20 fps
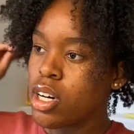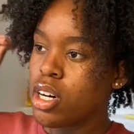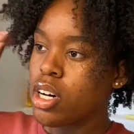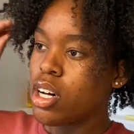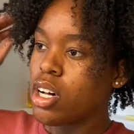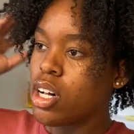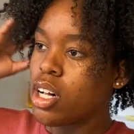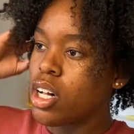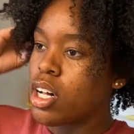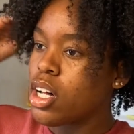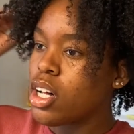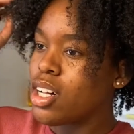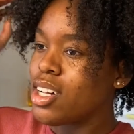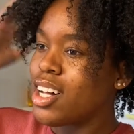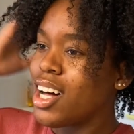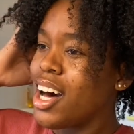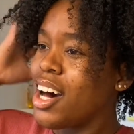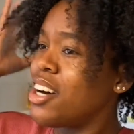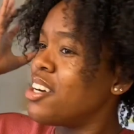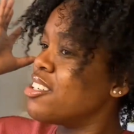All
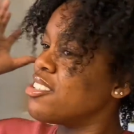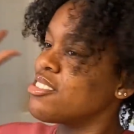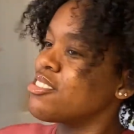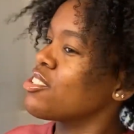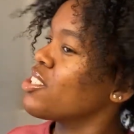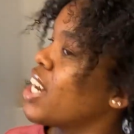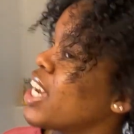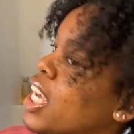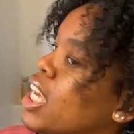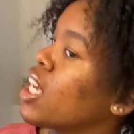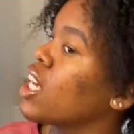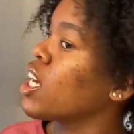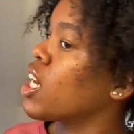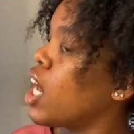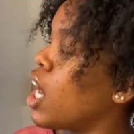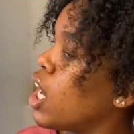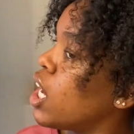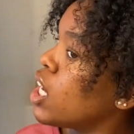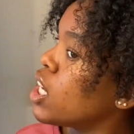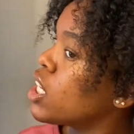right,
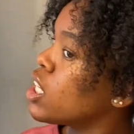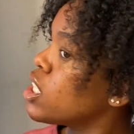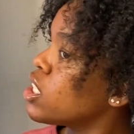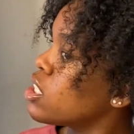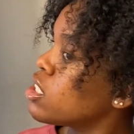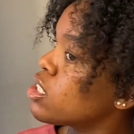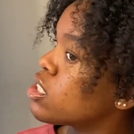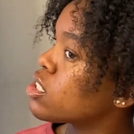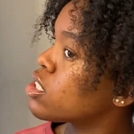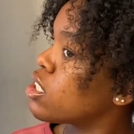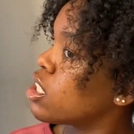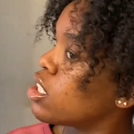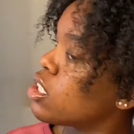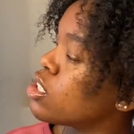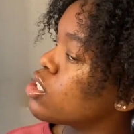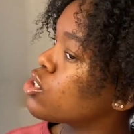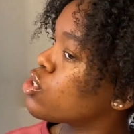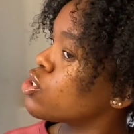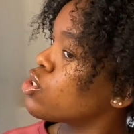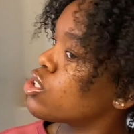guys,
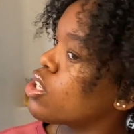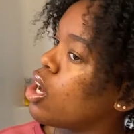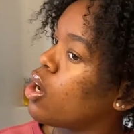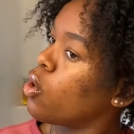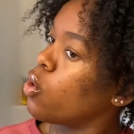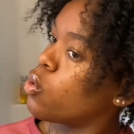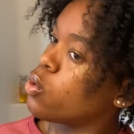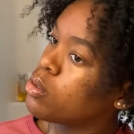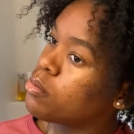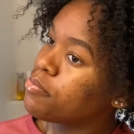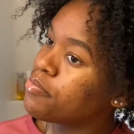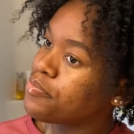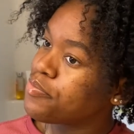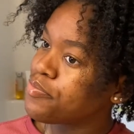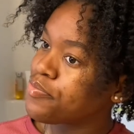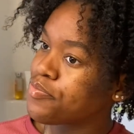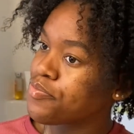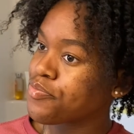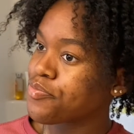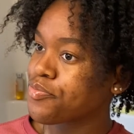so
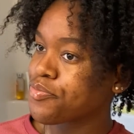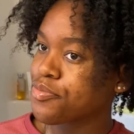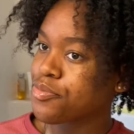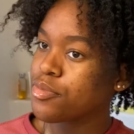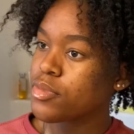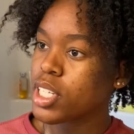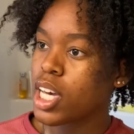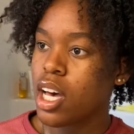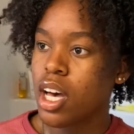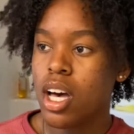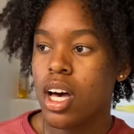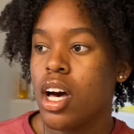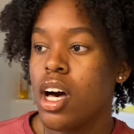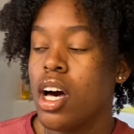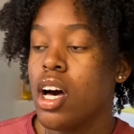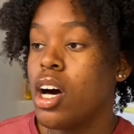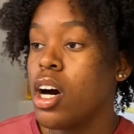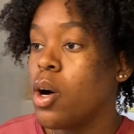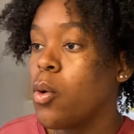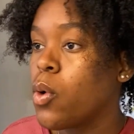
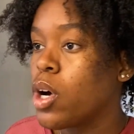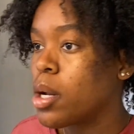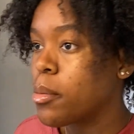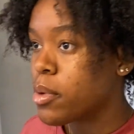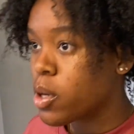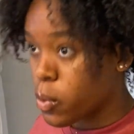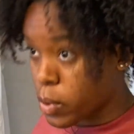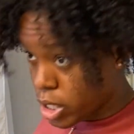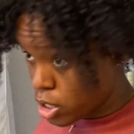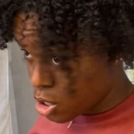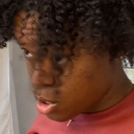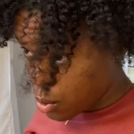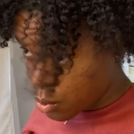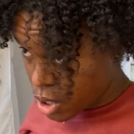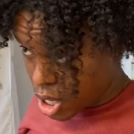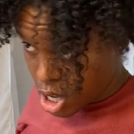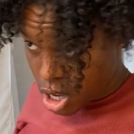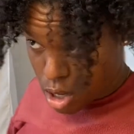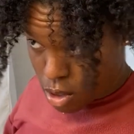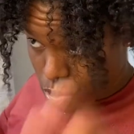what I'm going to do now,